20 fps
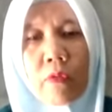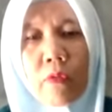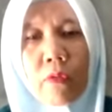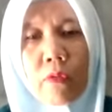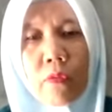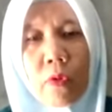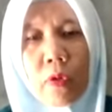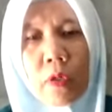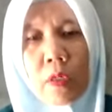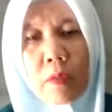
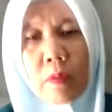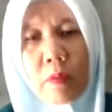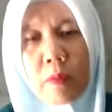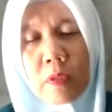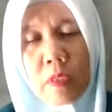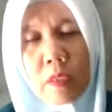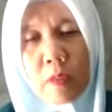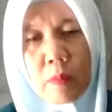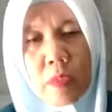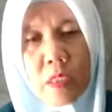for
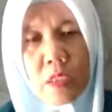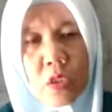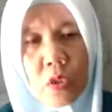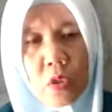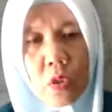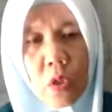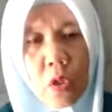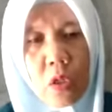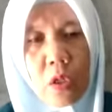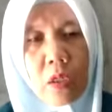the mean
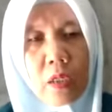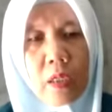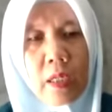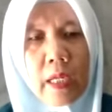score,